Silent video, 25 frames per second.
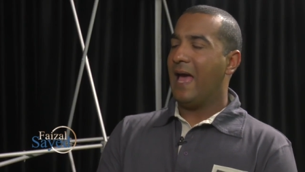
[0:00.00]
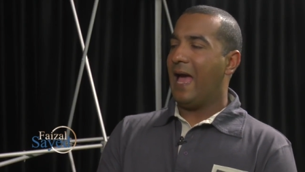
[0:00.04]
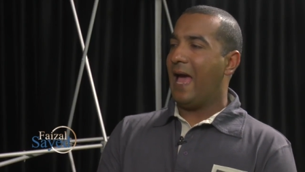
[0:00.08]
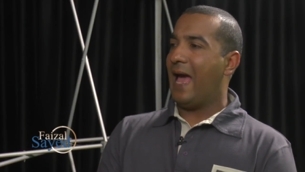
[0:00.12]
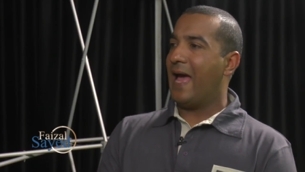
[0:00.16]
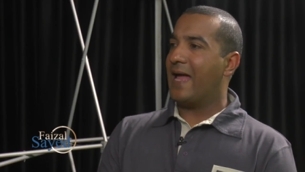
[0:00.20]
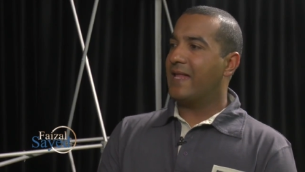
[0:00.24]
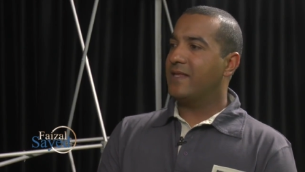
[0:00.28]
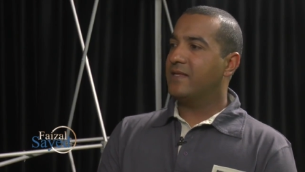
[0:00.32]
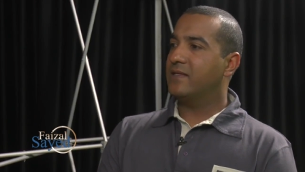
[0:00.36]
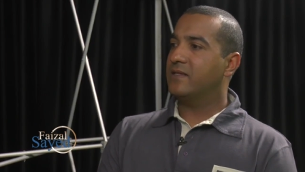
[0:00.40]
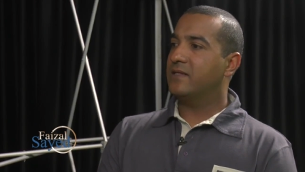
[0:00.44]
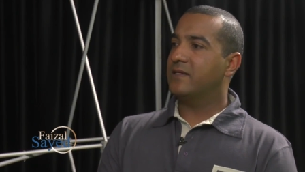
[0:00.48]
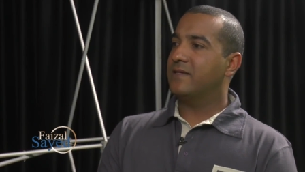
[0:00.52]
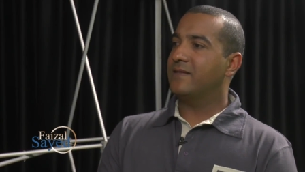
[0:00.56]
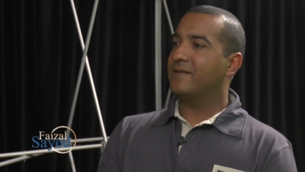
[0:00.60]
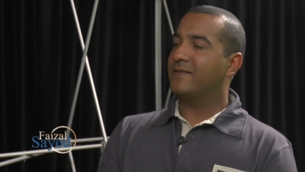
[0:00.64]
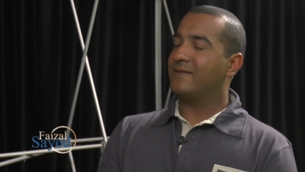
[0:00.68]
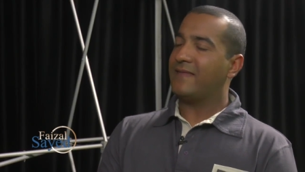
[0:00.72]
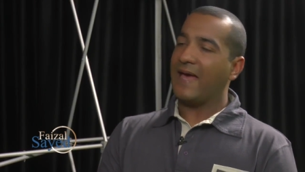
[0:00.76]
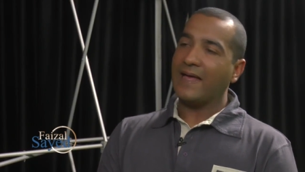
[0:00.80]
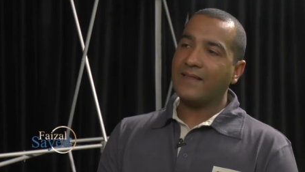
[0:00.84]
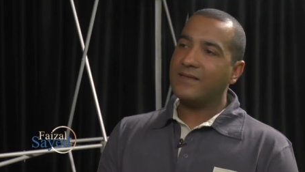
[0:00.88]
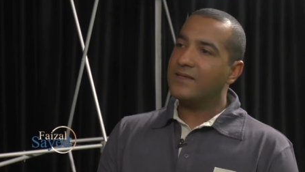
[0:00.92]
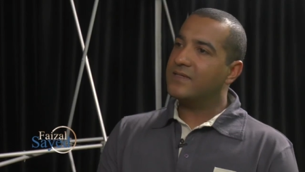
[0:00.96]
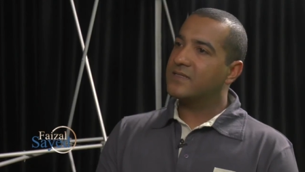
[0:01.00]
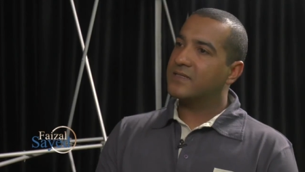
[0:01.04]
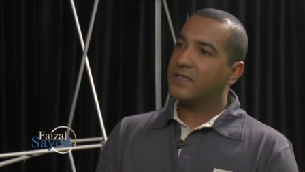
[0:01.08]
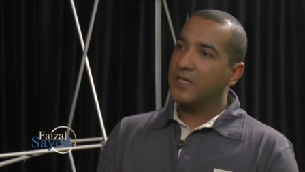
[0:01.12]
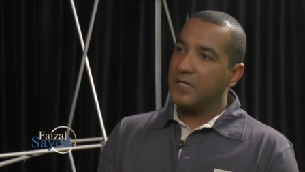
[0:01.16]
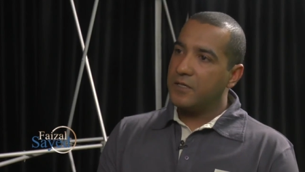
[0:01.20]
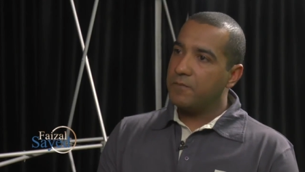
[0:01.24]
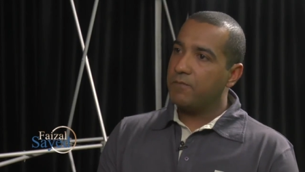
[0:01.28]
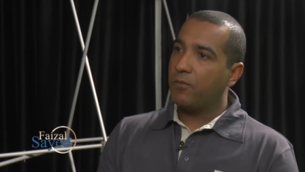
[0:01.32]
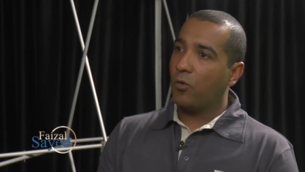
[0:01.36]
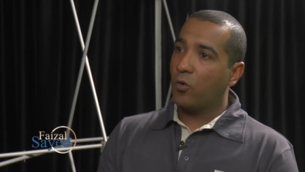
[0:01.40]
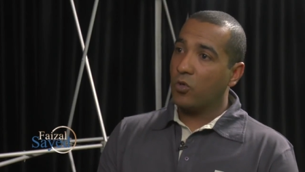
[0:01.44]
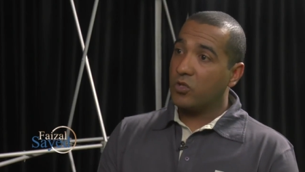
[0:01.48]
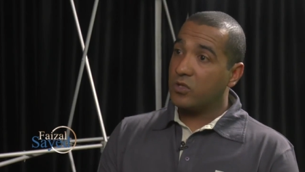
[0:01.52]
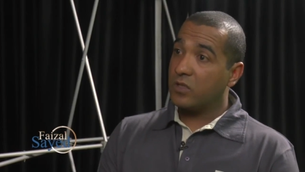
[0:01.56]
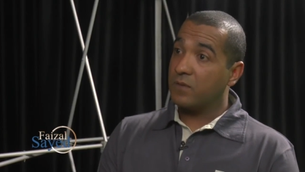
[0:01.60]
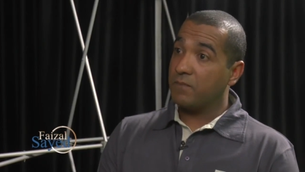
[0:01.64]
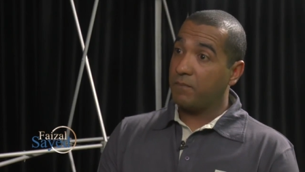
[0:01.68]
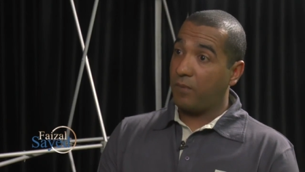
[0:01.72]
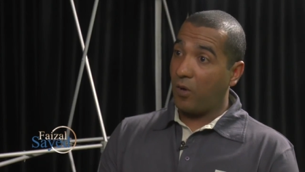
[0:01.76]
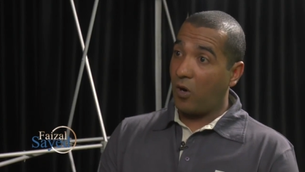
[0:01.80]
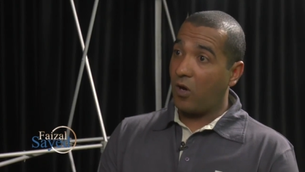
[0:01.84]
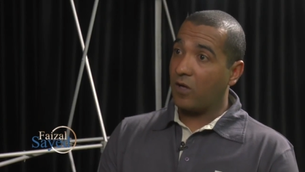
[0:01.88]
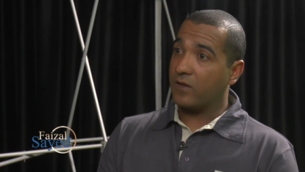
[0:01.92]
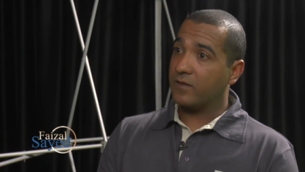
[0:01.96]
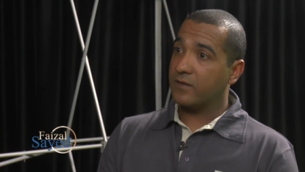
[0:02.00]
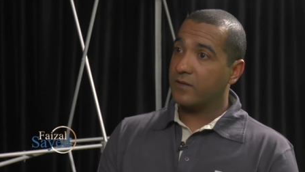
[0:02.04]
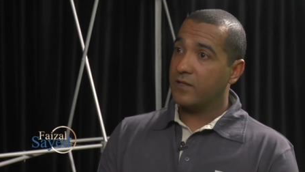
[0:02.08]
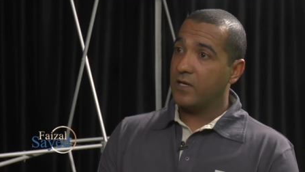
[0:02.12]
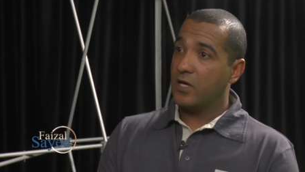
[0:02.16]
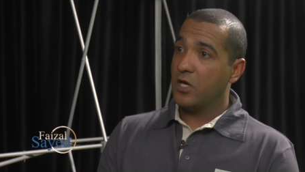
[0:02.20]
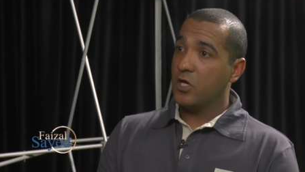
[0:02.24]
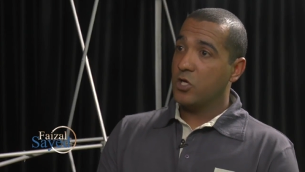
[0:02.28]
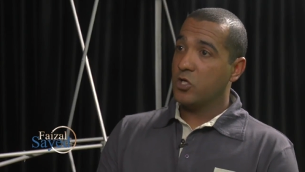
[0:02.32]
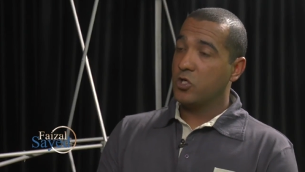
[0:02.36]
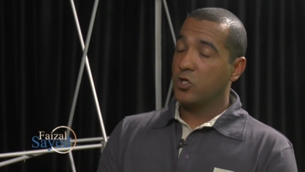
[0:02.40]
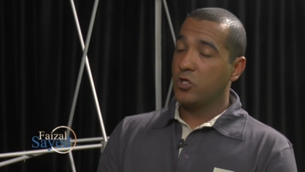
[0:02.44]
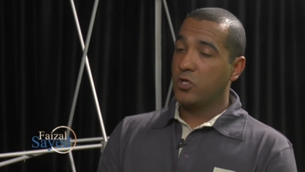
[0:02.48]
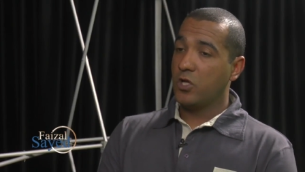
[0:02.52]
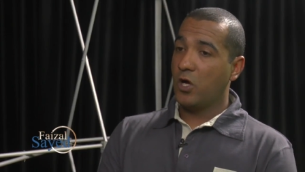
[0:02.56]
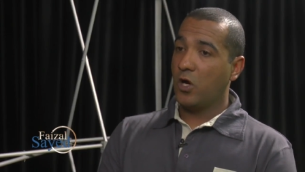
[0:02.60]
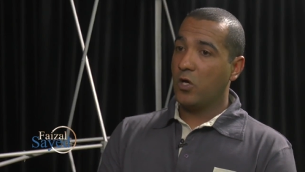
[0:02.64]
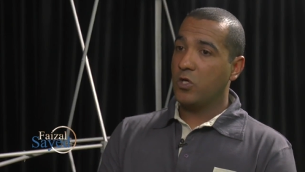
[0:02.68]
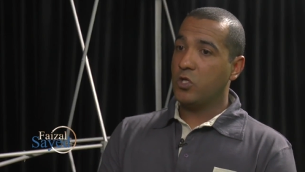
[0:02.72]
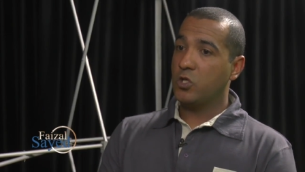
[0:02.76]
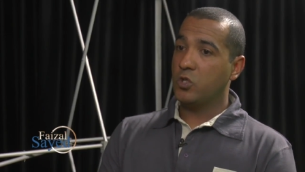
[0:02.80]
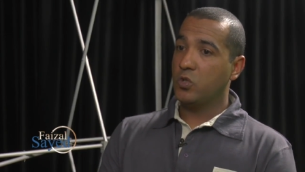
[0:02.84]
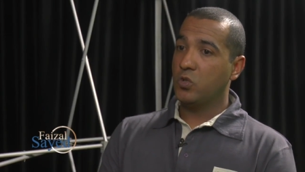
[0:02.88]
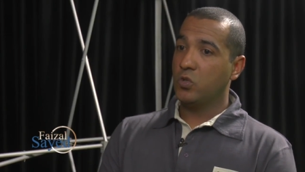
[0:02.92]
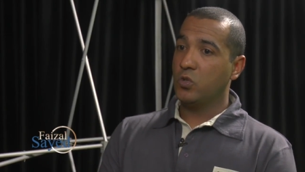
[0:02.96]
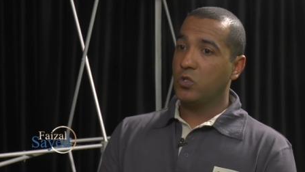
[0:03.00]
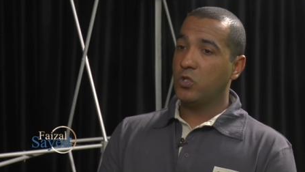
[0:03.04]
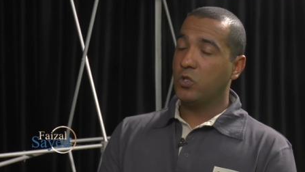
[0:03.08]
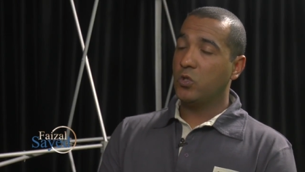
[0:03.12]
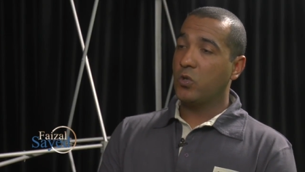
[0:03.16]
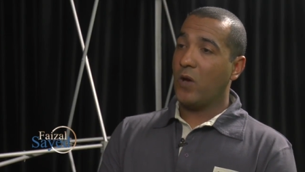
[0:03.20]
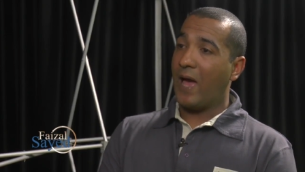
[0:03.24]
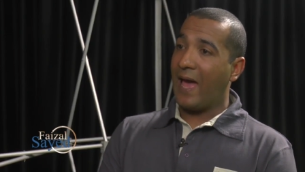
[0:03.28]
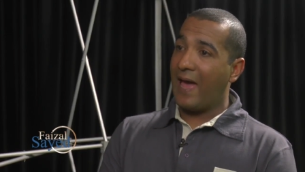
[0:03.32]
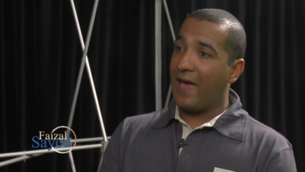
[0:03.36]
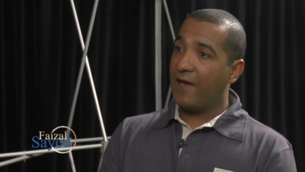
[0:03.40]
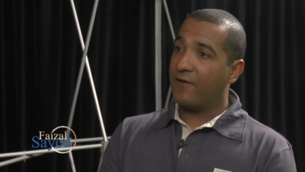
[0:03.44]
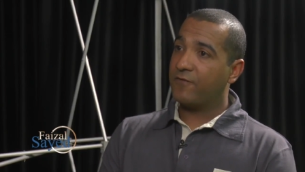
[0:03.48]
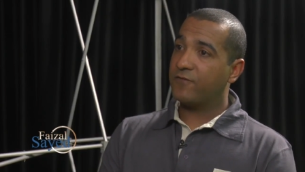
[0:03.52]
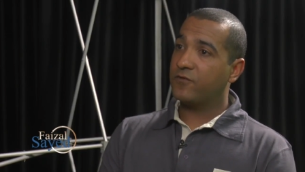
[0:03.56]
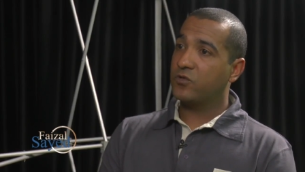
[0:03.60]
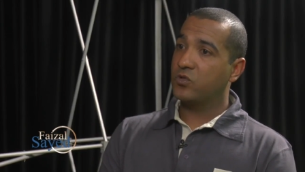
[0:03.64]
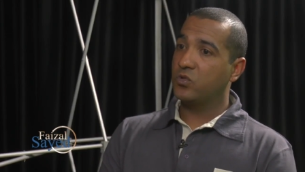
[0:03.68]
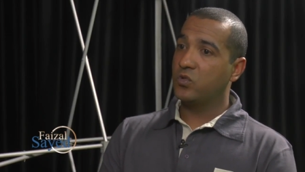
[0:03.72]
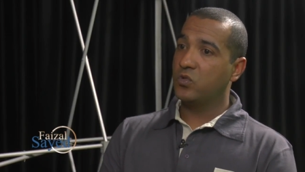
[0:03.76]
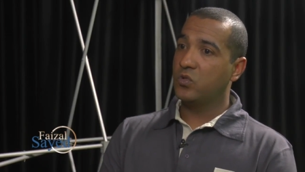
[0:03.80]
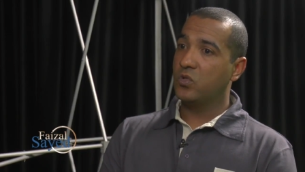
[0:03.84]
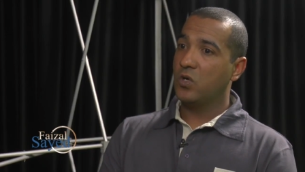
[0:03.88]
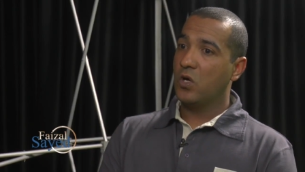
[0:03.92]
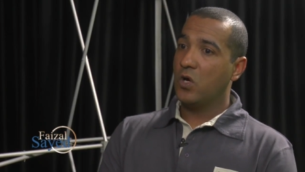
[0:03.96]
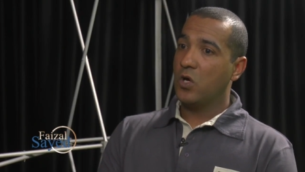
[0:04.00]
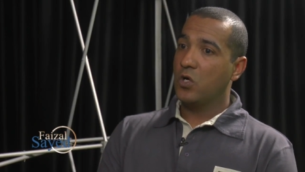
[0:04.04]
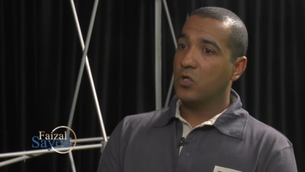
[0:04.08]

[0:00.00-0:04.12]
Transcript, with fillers: And that is the important part. You know, you have to